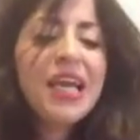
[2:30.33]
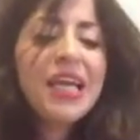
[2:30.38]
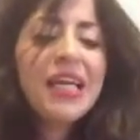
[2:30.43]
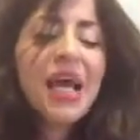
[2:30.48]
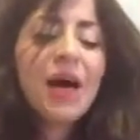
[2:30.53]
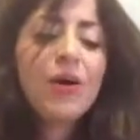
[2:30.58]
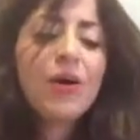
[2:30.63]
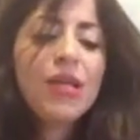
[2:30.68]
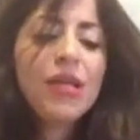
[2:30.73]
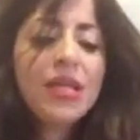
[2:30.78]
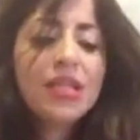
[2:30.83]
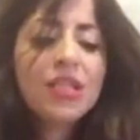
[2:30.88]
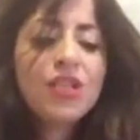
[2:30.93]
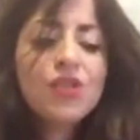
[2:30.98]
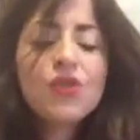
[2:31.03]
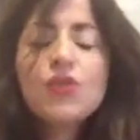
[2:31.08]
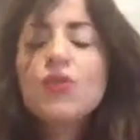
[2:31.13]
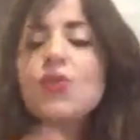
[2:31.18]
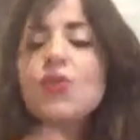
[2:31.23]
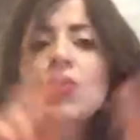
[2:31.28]
Now, let's
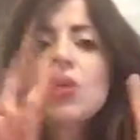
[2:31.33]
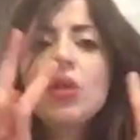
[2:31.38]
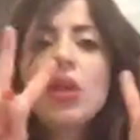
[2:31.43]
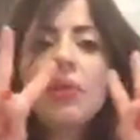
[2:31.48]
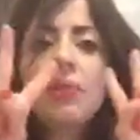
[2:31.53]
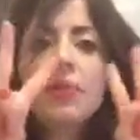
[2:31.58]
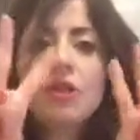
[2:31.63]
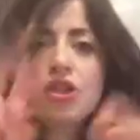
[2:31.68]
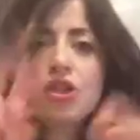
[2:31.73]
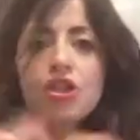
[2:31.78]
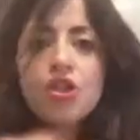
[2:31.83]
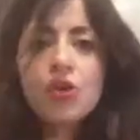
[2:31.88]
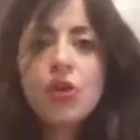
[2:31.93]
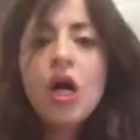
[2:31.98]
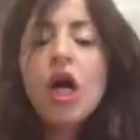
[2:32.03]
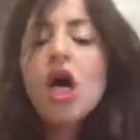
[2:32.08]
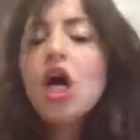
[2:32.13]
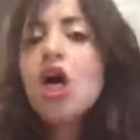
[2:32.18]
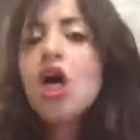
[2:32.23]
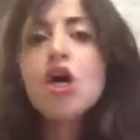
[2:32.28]
do rule number 2.
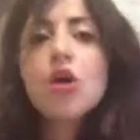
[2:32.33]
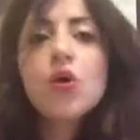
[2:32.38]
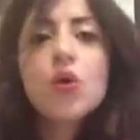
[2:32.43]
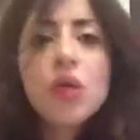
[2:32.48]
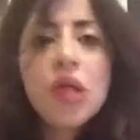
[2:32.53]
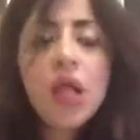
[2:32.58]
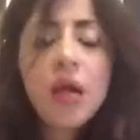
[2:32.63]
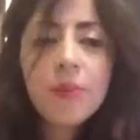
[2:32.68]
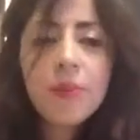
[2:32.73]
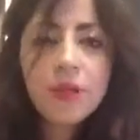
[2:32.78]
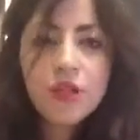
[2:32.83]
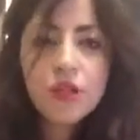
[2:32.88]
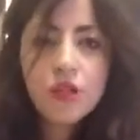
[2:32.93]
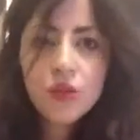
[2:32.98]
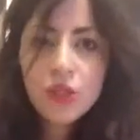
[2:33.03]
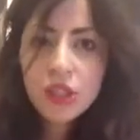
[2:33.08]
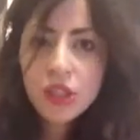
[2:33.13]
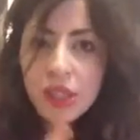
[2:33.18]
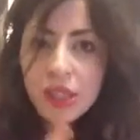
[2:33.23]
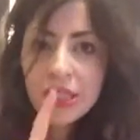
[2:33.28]
Rule number 2
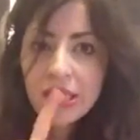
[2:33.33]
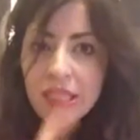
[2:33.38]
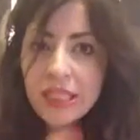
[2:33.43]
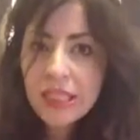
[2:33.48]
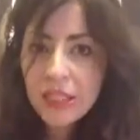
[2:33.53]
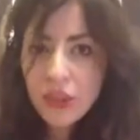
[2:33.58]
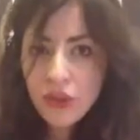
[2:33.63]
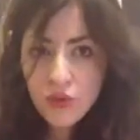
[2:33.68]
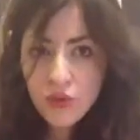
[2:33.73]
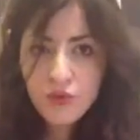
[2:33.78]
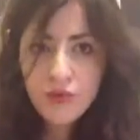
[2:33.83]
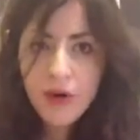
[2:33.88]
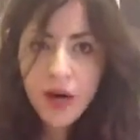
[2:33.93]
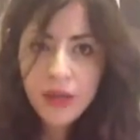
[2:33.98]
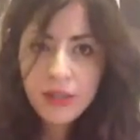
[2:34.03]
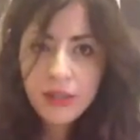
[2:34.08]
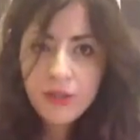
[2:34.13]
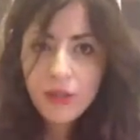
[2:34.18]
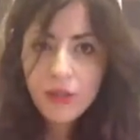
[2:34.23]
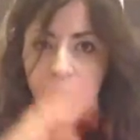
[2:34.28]
is not easy to
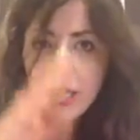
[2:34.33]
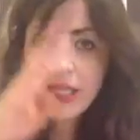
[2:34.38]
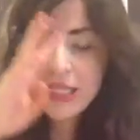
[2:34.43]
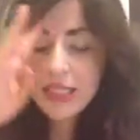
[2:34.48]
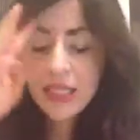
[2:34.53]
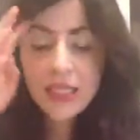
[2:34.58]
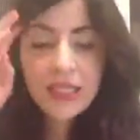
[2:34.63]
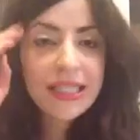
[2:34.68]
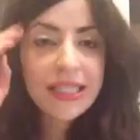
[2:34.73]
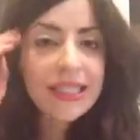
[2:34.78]
find, okay? It's